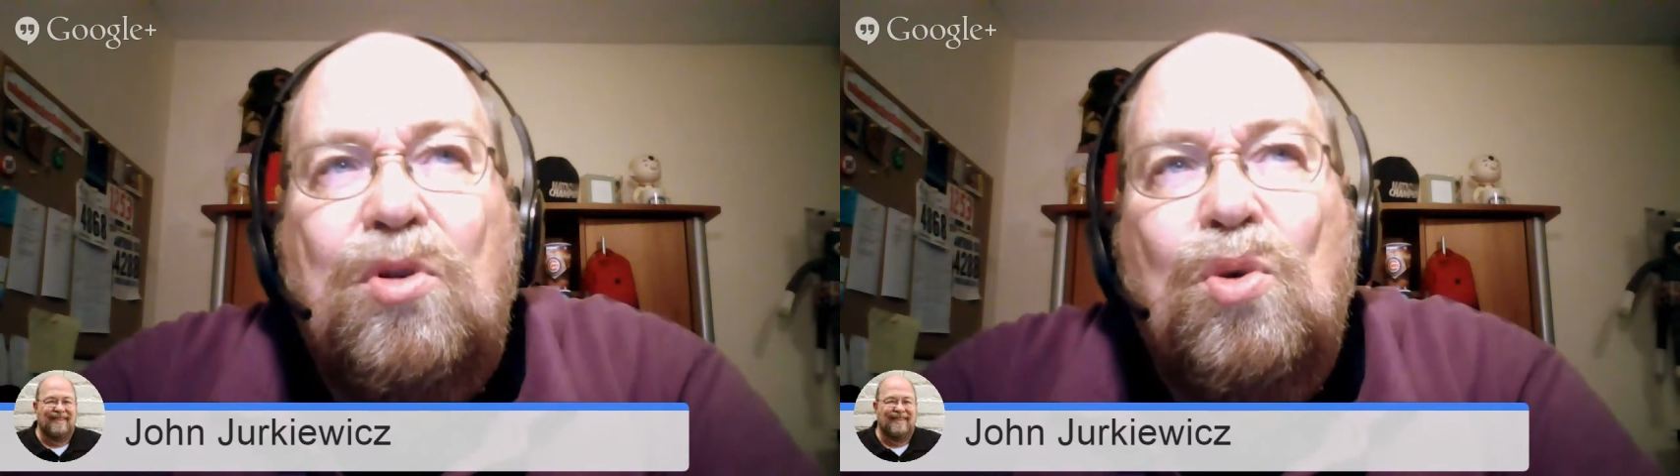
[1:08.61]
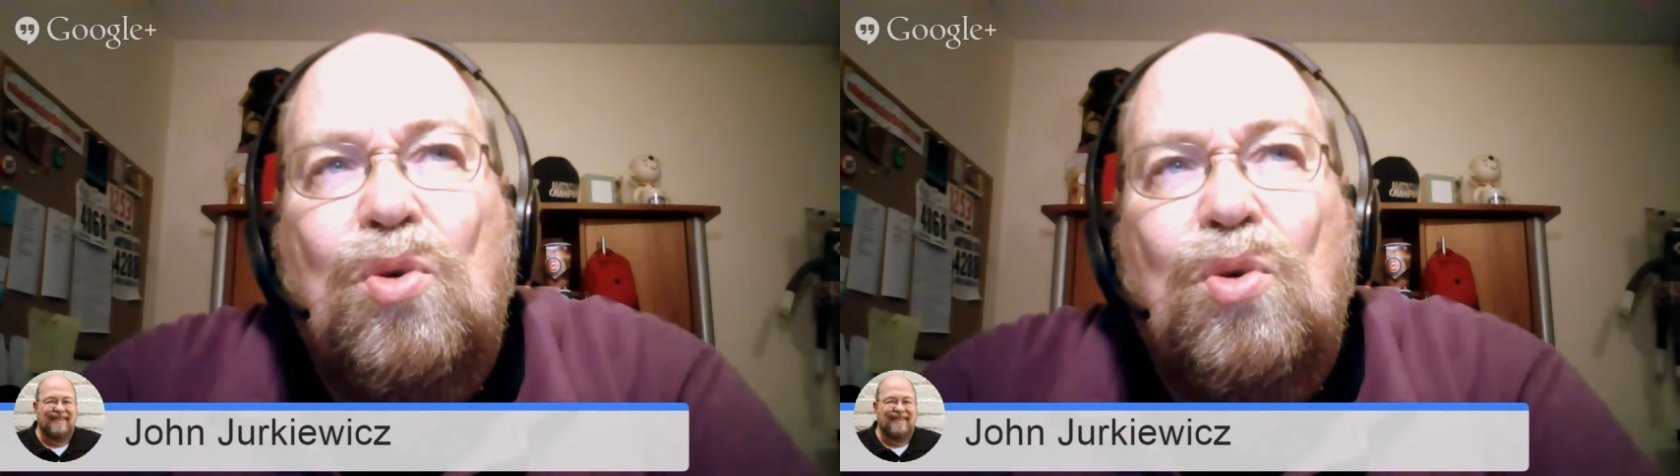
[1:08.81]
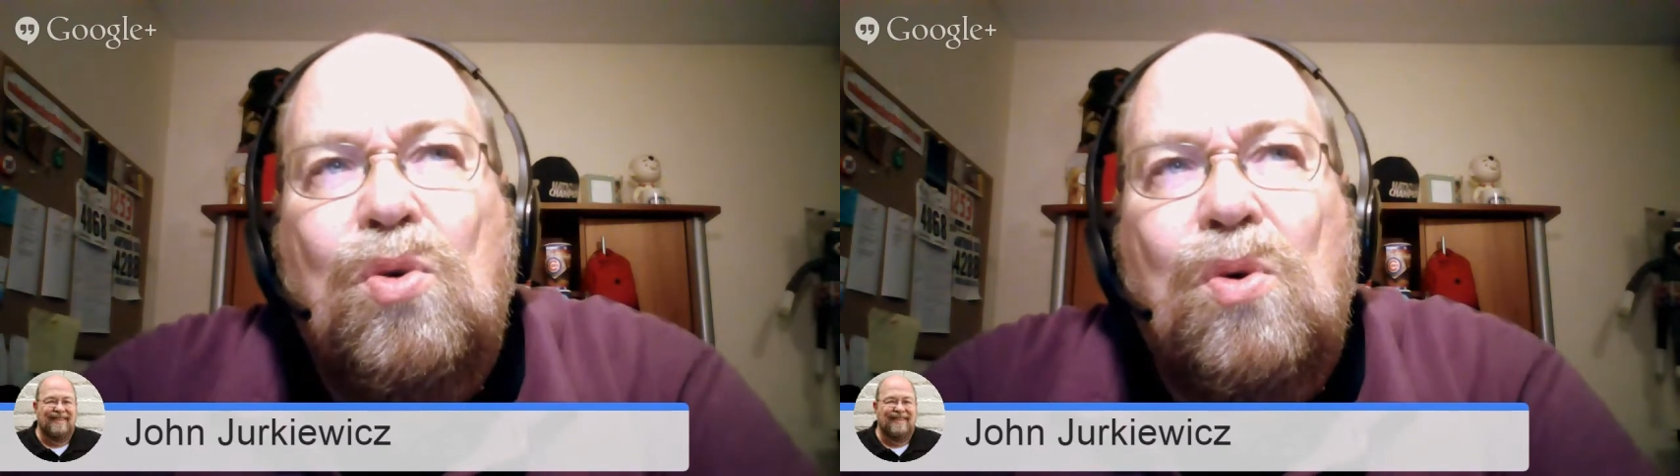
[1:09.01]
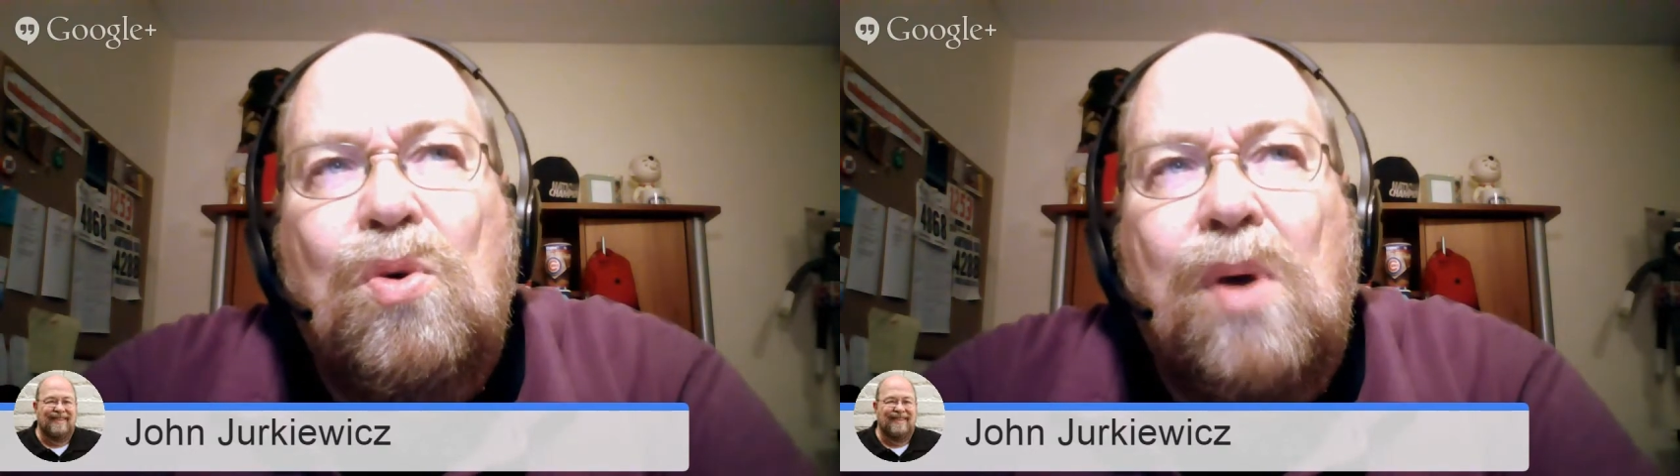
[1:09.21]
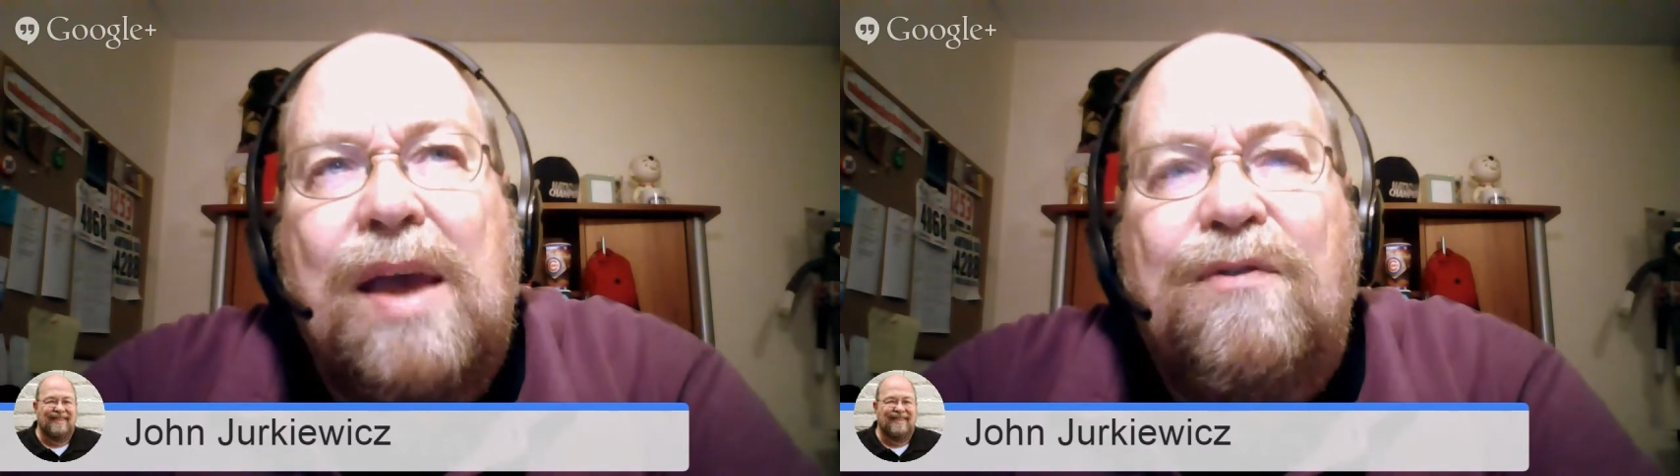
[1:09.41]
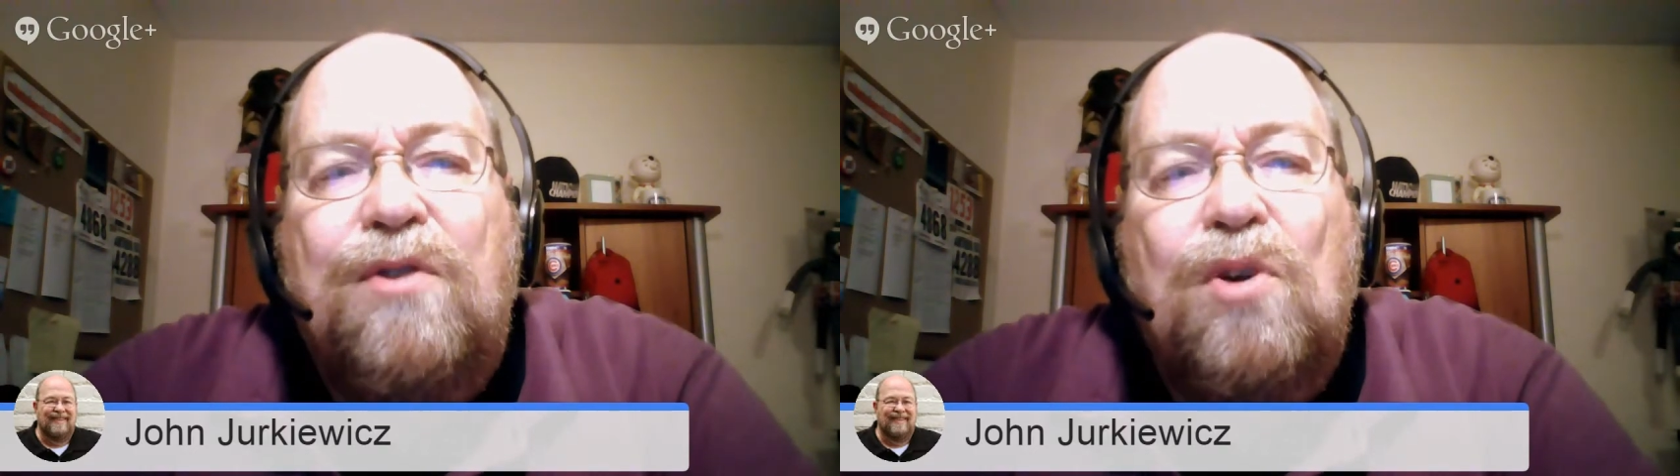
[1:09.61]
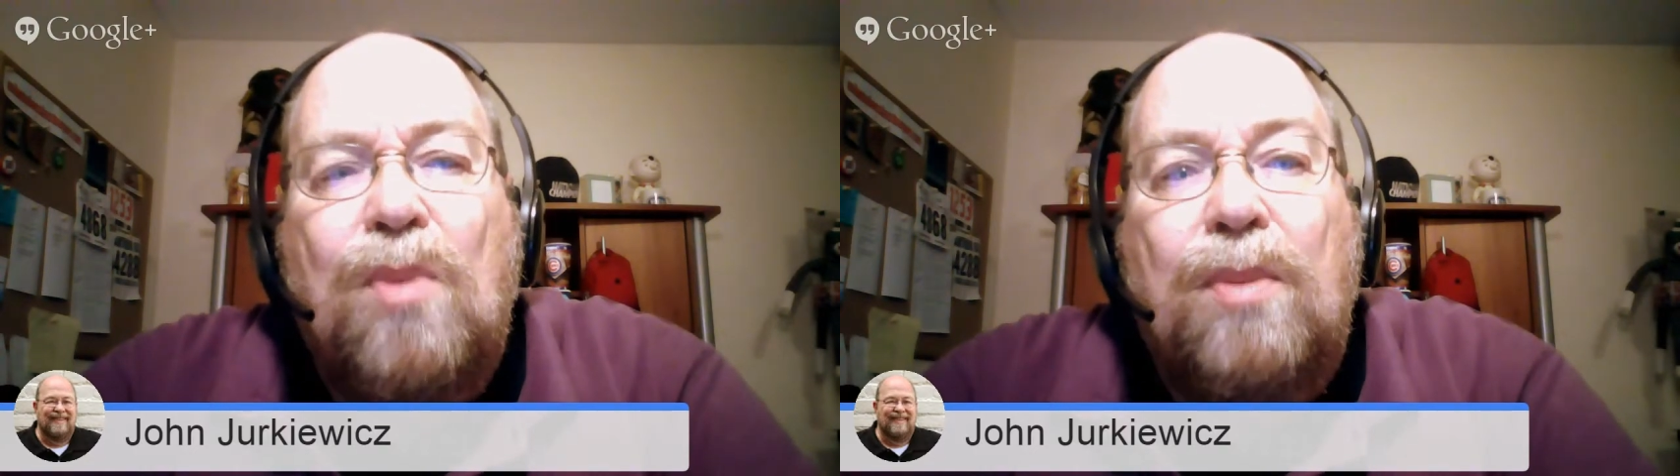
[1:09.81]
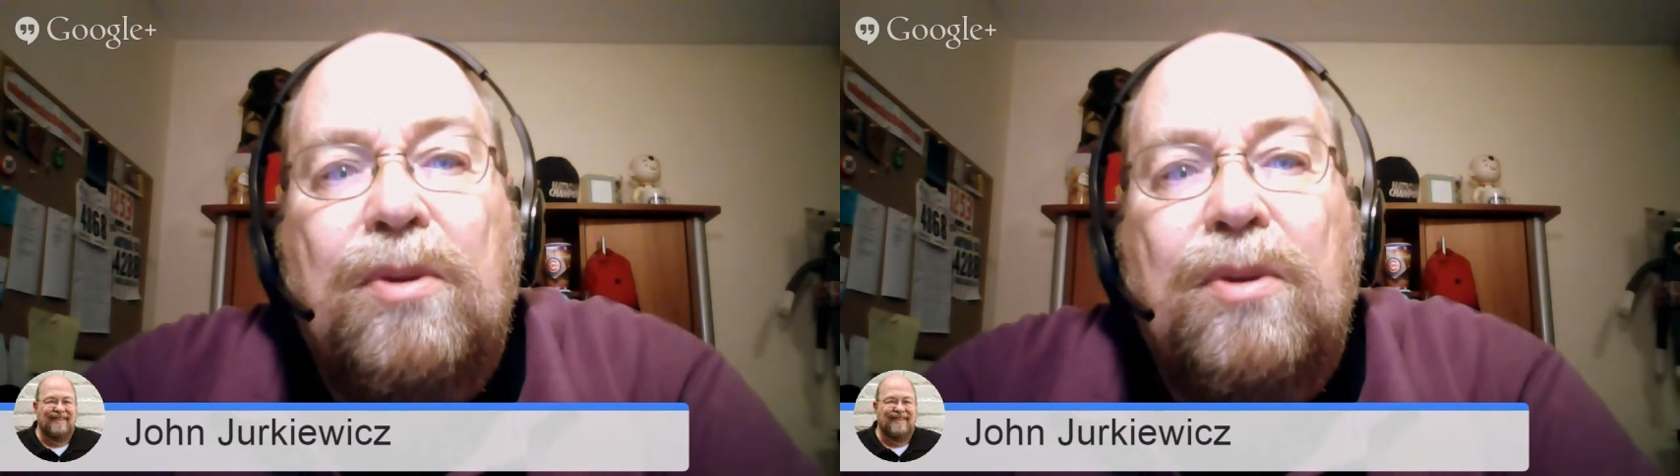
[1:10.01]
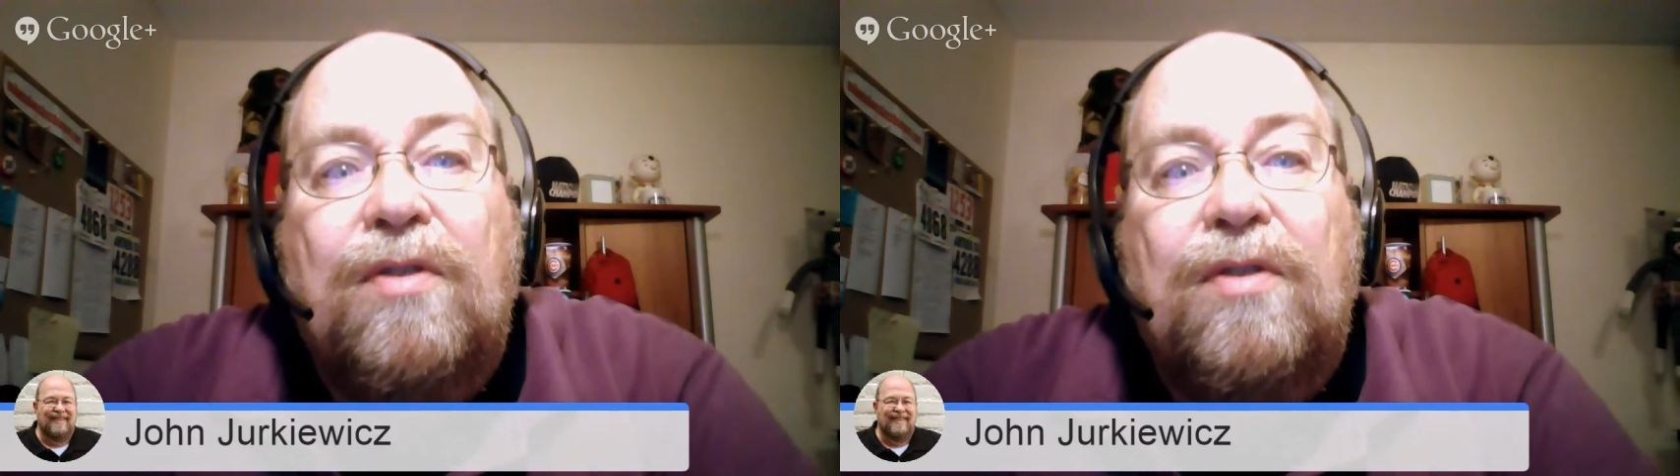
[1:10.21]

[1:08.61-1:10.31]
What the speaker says: to a few moments of